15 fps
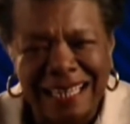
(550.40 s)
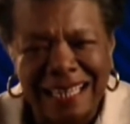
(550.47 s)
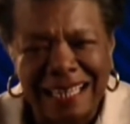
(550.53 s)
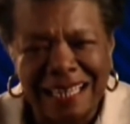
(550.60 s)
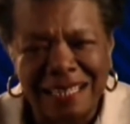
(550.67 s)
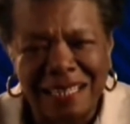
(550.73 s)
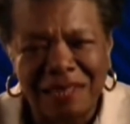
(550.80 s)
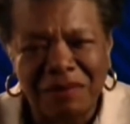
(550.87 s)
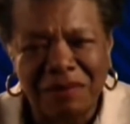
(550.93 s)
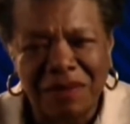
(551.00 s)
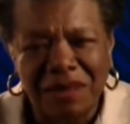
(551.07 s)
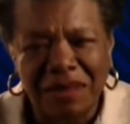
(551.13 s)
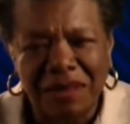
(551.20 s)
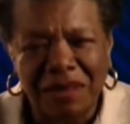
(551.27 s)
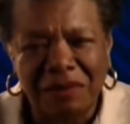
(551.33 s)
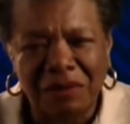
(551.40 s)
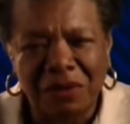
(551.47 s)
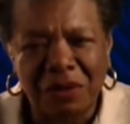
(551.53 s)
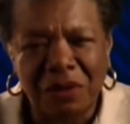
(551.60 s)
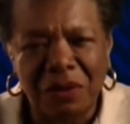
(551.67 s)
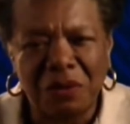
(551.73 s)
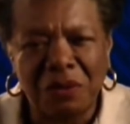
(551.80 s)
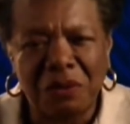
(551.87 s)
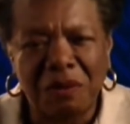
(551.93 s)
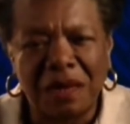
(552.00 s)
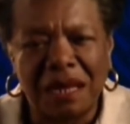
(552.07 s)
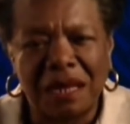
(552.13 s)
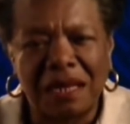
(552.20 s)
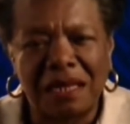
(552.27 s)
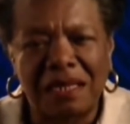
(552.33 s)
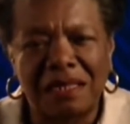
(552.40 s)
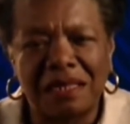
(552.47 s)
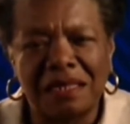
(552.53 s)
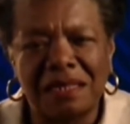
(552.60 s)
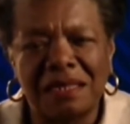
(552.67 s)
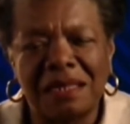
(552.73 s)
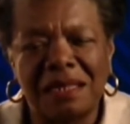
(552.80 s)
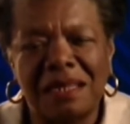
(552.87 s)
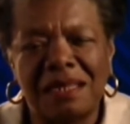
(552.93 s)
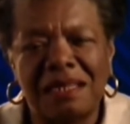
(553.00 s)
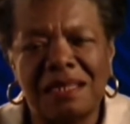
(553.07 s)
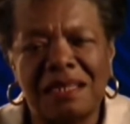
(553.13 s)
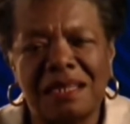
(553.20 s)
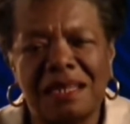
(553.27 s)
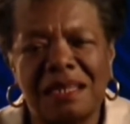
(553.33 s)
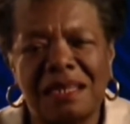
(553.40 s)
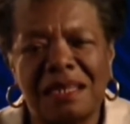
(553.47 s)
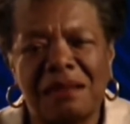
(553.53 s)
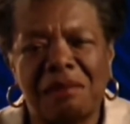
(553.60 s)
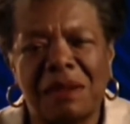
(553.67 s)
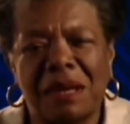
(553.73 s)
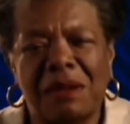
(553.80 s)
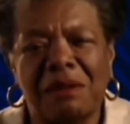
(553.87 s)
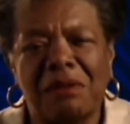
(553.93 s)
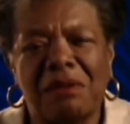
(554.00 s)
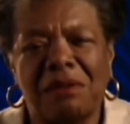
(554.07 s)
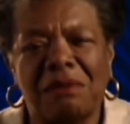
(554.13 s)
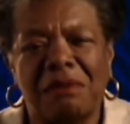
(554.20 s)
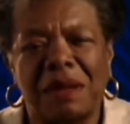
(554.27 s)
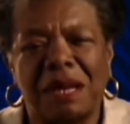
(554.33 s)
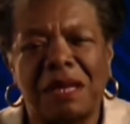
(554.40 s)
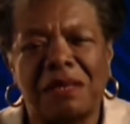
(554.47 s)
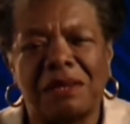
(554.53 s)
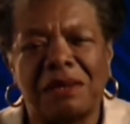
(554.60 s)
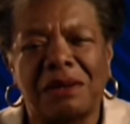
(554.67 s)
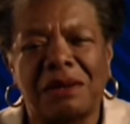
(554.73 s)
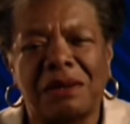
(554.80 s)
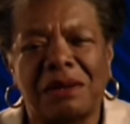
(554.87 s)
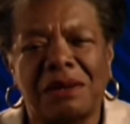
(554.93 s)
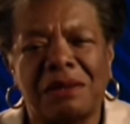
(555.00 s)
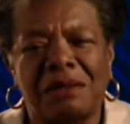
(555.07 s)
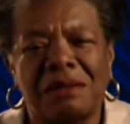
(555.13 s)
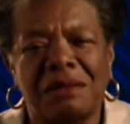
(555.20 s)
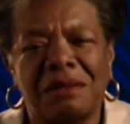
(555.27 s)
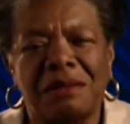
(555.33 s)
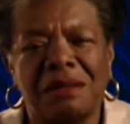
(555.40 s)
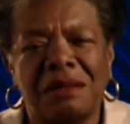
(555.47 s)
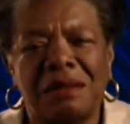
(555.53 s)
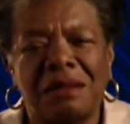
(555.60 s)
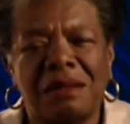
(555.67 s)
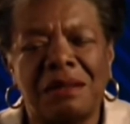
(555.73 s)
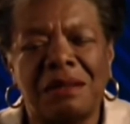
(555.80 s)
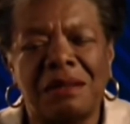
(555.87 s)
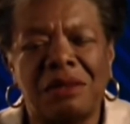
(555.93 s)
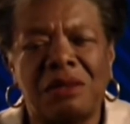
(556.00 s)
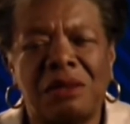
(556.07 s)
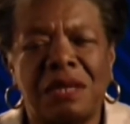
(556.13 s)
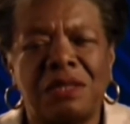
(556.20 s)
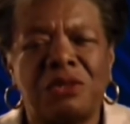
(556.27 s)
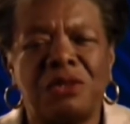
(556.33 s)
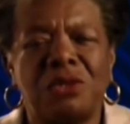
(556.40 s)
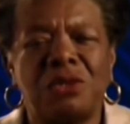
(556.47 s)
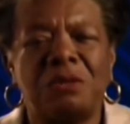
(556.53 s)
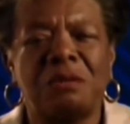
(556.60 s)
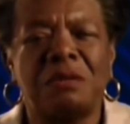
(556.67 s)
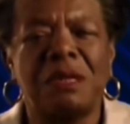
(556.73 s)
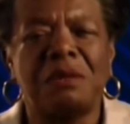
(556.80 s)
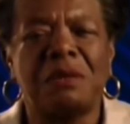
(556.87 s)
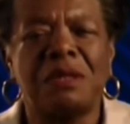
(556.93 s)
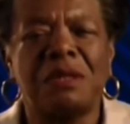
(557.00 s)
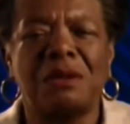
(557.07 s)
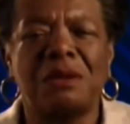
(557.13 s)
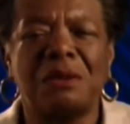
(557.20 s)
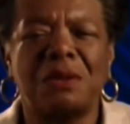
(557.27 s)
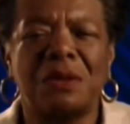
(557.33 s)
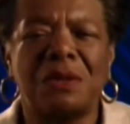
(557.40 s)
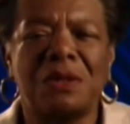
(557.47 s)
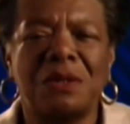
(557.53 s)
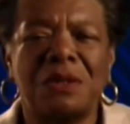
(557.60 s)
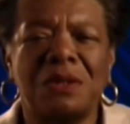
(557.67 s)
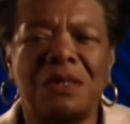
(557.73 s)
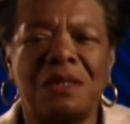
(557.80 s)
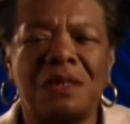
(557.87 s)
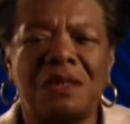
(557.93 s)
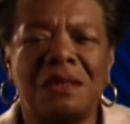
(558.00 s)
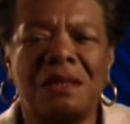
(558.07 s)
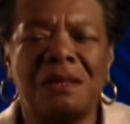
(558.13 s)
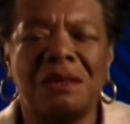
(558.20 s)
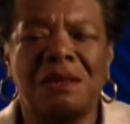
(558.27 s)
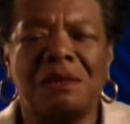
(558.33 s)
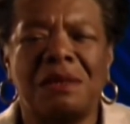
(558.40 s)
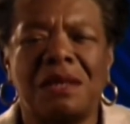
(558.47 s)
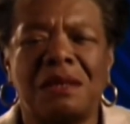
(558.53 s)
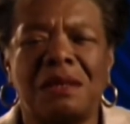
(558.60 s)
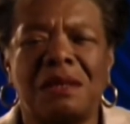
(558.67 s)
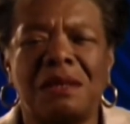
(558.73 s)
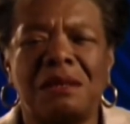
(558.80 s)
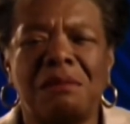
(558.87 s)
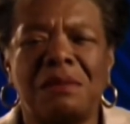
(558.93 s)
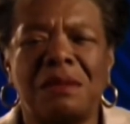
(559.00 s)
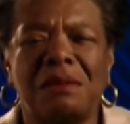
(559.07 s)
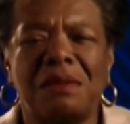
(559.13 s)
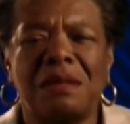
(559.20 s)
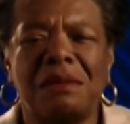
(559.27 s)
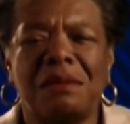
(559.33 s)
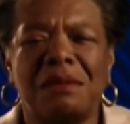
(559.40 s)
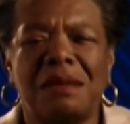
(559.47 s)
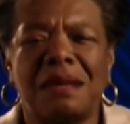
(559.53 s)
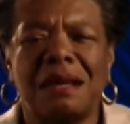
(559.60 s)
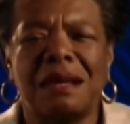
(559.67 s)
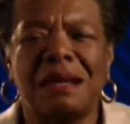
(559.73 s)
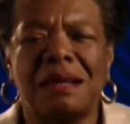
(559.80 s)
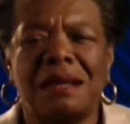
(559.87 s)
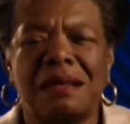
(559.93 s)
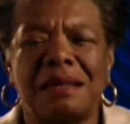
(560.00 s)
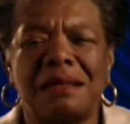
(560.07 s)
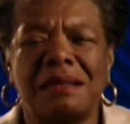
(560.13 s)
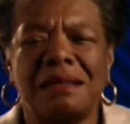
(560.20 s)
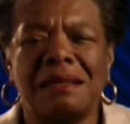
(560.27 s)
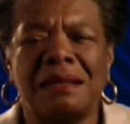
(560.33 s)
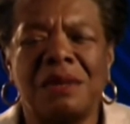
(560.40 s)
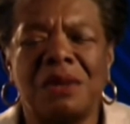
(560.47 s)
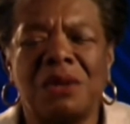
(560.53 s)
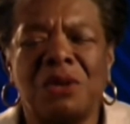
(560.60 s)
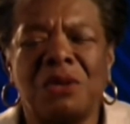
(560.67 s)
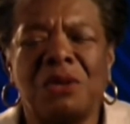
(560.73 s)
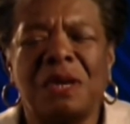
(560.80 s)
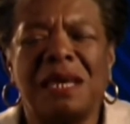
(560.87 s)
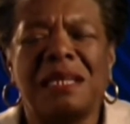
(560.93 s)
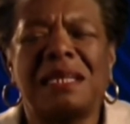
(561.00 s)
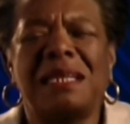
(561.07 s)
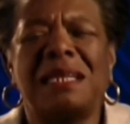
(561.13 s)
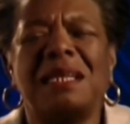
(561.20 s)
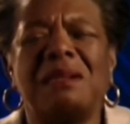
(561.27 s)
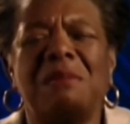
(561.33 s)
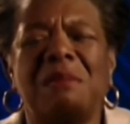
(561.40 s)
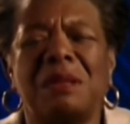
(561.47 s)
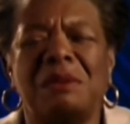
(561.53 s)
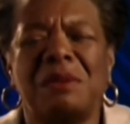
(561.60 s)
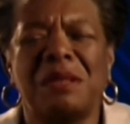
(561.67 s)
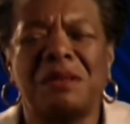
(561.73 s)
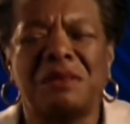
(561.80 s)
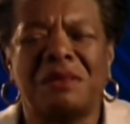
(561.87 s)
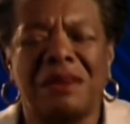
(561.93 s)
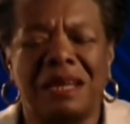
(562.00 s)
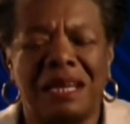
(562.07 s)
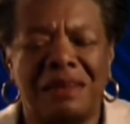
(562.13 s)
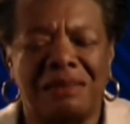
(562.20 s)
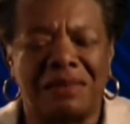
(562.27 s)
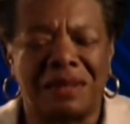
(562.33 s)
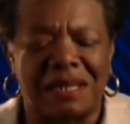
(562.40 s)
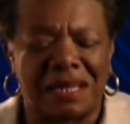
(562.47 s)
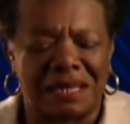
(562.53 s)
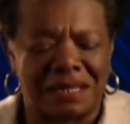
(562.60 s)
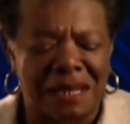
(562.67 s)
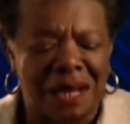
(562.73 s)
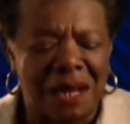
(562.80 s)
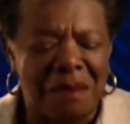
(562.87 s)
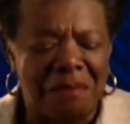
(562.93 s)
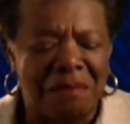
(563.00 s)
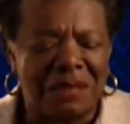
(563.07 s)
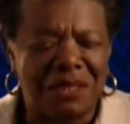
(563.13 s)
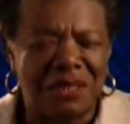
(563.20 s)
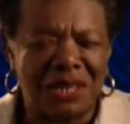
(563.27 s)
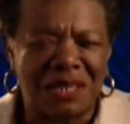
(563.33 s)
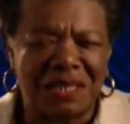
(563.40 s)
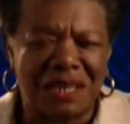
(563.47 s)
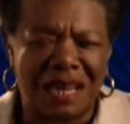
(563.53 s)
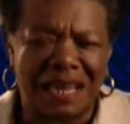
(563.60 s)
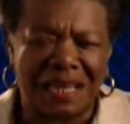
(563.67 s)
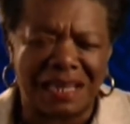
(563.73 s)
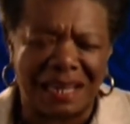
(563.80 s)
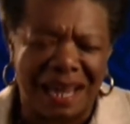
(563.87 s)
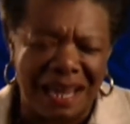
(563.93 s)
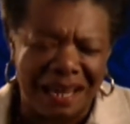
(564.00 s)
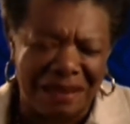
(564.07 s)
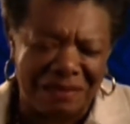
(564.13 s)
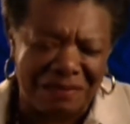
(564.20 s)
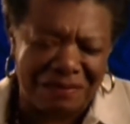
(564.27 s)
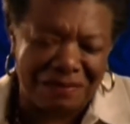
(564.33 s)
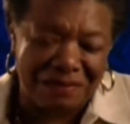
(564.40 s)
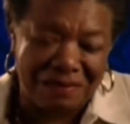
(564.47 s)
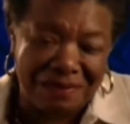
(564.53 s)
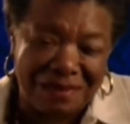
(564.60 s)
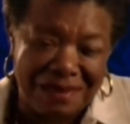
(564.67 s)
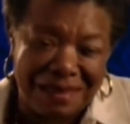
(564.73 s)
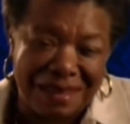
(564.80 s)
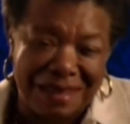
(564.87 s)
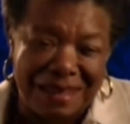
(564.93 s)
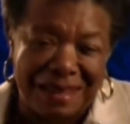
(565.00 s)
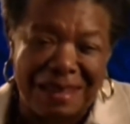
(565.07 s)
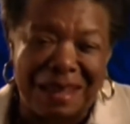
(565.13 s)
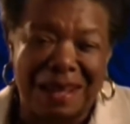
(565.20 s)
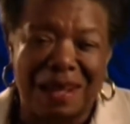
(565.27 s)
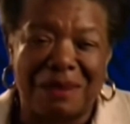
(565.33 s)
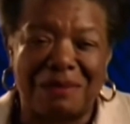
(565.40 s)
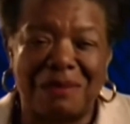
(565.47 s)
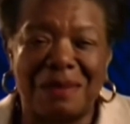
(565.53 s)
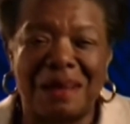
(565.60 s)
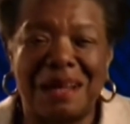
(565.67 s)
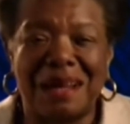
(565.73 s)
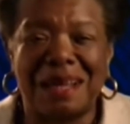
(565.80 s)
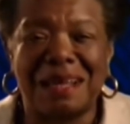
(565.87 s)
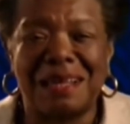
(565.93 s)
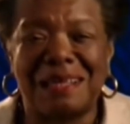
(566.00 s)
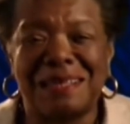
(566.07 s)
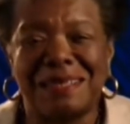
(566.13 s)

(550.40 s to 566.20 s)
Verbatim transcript: as if I have gold mines digging in my own backyard. You can shoot me with your words. You can cut me with your lies. You can kill me with your hatefulness. But just like life, I rise.